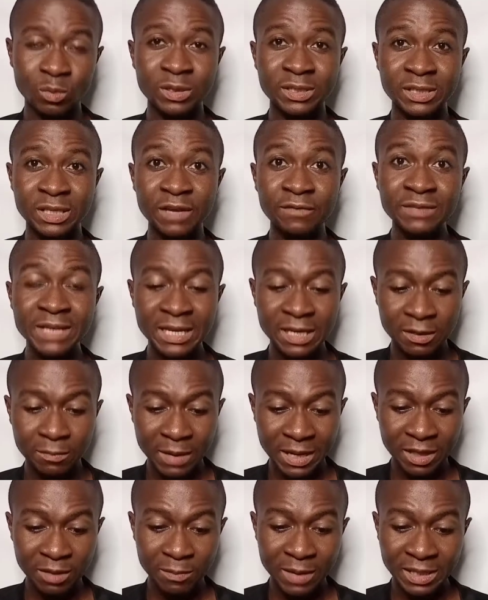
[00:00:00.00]
He was gifted in
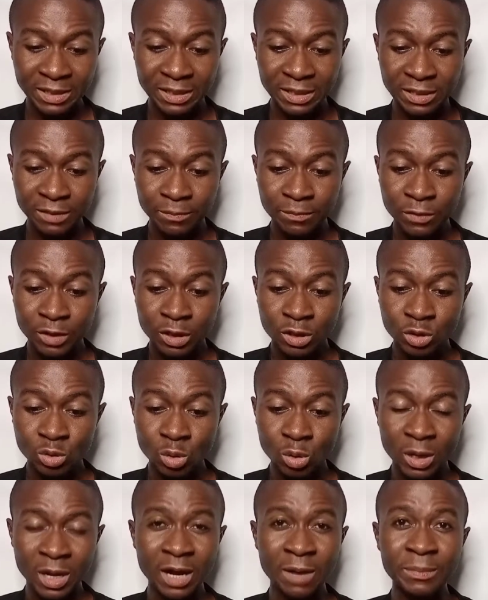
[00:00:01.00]
mathematics,
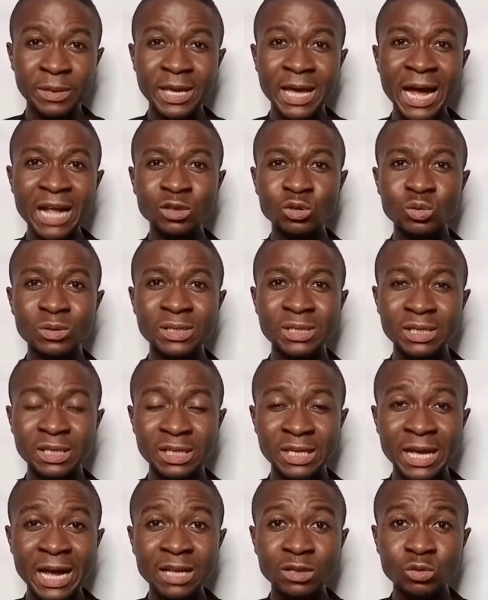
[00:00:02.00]
so um, he had to
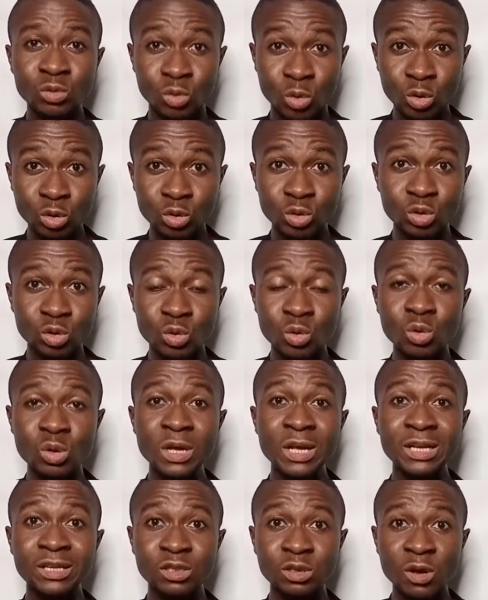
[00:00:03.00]
he had to go to
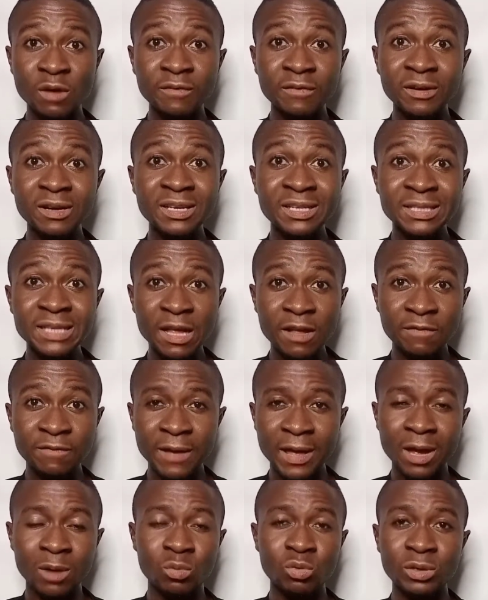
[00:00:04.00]
school, suffer Self,
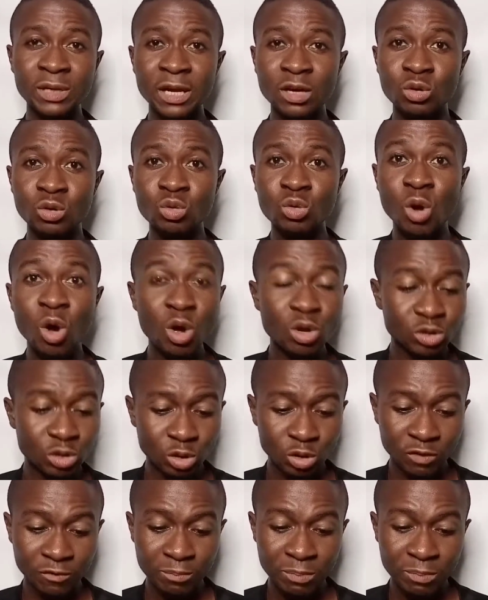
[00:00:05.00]
I sell firewood and do all sorts